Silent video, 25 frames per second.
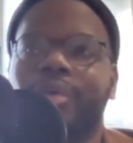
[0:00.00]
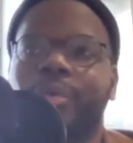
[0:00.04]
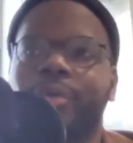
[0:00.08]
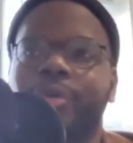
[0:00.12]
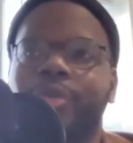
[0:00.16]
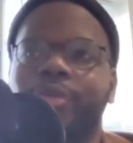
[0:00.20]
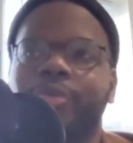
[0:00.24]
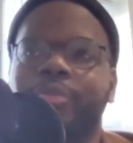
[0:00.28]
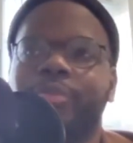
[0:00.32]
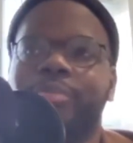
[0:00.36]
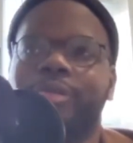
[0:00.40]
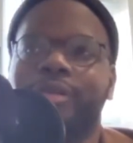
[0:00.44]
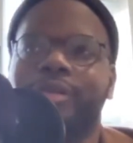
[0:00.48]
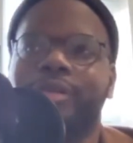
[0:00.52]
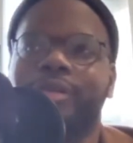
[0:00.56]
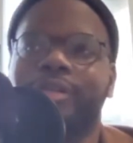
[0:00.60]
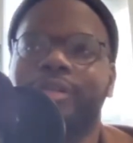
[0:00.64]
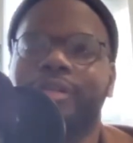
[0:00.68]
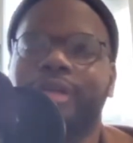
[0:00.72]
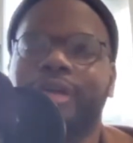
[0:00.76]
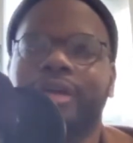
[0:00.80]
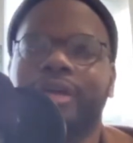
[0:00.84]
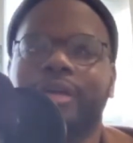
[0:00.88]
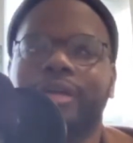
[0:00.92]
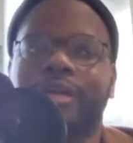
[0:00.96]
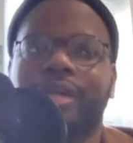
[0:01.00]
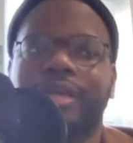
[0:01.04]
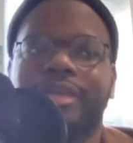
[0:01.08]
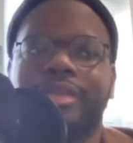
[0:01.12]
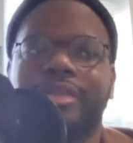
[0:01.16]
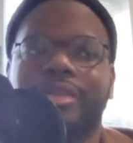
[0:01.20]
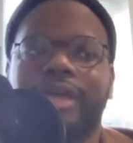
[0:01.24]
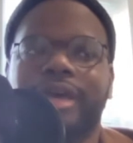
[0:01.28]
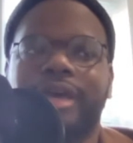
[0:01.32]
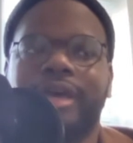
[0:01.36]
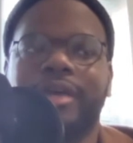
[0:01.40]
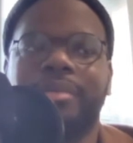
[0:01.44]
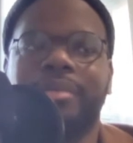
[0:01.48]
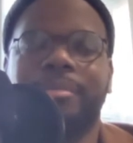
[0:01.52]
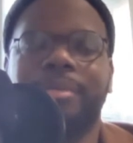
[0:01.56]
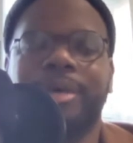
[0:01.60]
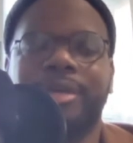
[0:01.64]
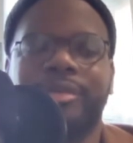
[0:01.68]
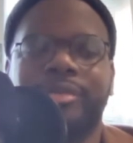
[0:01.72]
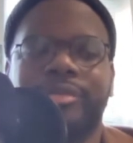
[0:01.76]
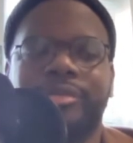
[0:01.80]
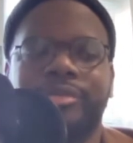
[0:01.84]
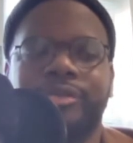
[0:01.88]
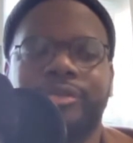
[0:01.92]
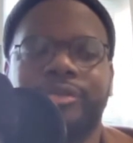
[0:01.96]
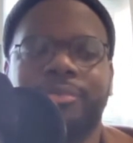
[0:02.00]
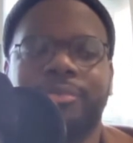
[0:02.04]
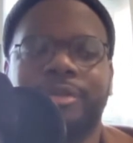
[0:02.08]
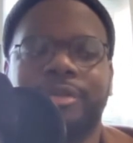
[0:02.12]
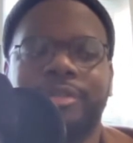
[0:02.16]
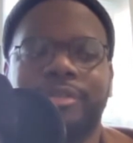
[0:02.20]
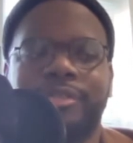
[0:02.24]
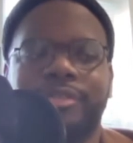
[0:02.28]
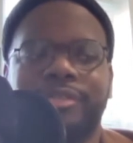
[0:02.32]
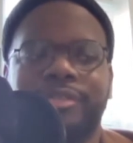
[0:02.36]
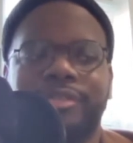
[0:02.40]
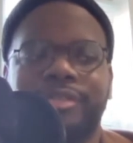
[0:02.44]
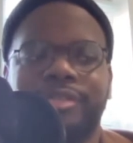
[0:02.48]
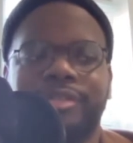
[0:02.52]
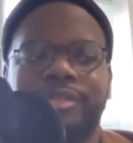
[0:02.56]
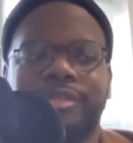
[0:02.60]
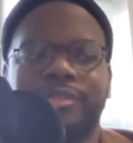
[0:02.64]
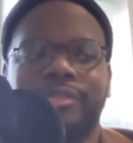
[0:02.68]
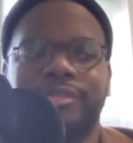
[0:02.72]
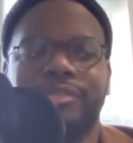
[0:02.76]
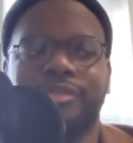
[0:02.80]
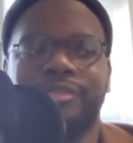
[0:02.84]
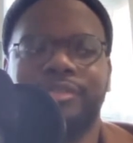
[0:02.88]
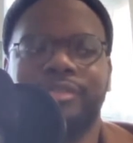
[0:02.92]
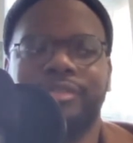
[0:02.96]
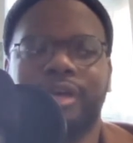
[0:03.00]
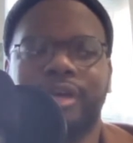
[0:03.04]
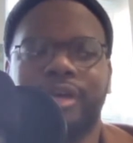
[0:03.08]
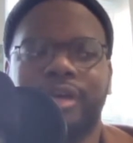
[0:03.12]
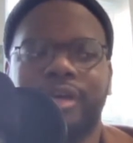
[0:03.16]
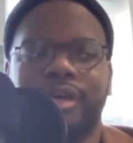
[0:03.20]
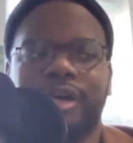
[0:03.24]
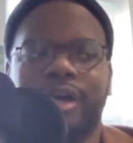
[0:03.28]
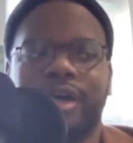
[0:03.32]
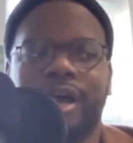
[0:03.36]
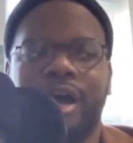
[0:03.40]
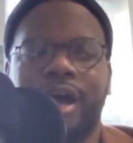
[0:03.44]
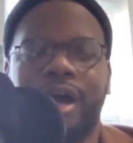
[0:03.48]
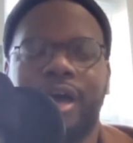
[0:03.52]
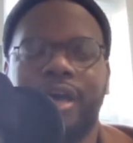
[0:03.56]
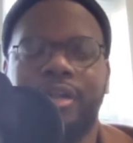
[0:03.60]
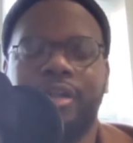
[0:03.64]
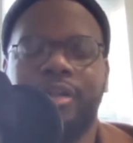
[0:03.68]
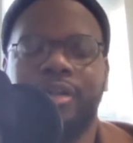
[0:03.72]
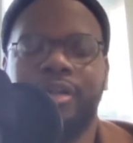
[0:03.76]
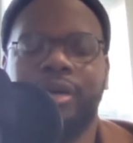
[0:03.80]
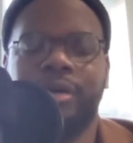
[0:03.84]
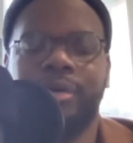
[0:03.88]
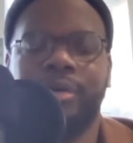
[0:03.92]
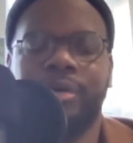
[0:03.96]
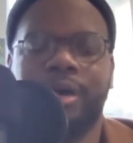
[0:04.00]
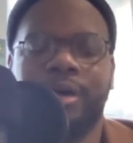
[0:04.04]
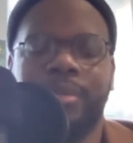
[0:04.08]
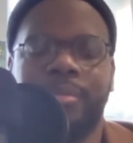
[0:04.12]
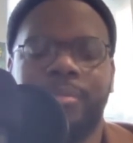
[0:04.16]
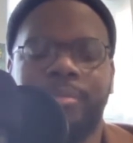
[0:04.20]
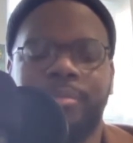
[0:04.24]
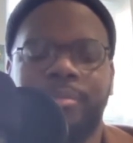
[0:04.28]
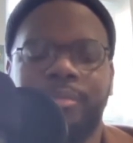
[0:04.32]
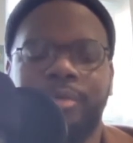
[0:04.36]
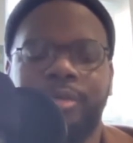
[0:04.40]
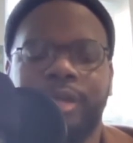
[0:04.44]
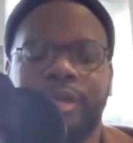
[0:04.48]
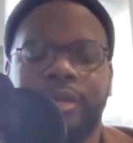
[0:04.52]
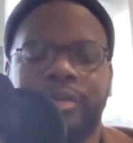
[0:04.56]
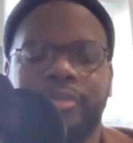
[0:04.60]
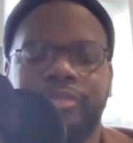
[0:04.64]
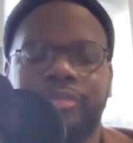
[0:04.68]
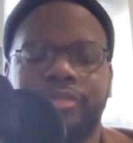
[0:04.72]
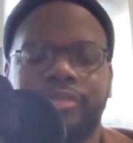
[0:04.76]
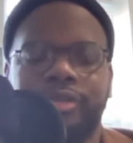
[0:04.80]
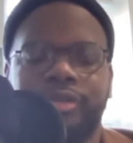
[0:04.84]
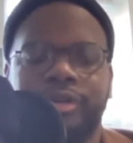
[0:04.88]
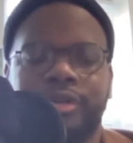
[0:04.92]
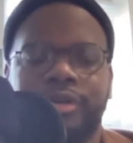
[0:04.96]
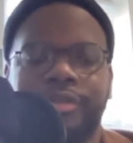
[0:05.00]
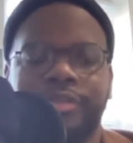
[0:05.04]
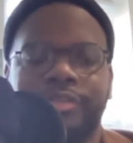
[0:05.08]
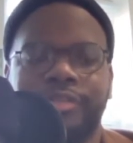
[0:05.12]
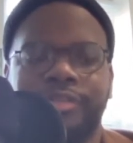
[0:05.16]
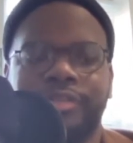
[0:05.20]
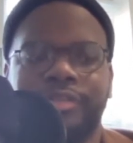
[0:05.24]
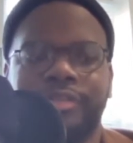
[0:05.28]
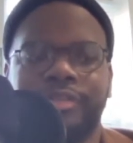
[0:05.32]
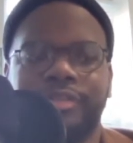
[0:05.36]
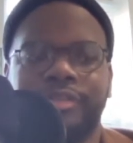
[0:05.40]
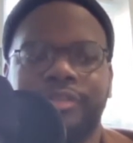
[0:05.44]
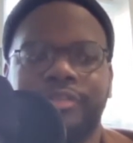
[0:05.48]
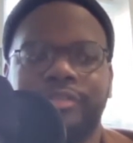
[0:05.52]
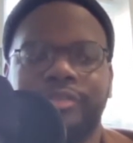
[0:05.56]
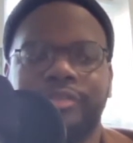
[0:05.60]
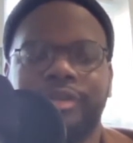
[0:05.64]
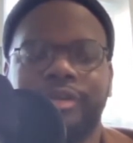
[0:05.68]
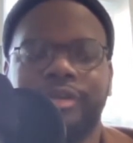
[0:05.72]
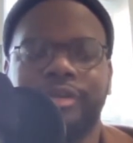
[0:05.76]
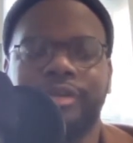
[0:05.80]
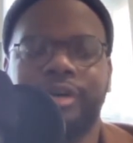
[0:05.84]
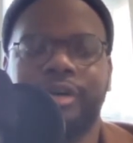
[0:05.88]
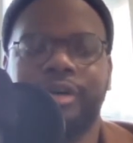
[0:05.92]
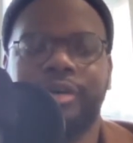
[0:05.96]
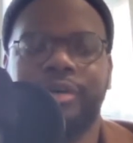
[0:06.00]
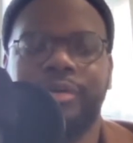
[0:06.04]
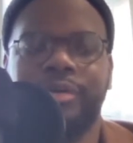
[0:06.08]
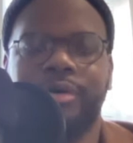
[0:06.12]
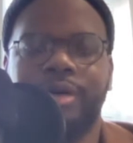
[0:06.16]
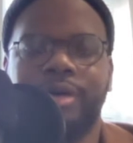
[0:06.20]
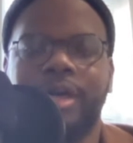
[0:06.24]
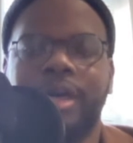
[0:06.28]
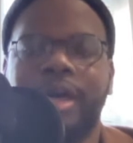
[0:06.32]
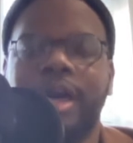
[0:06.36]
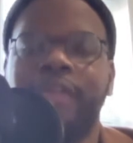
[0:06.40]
When you break it down like that, it makes so much sense. Like I know I'm like a star seed, so I know.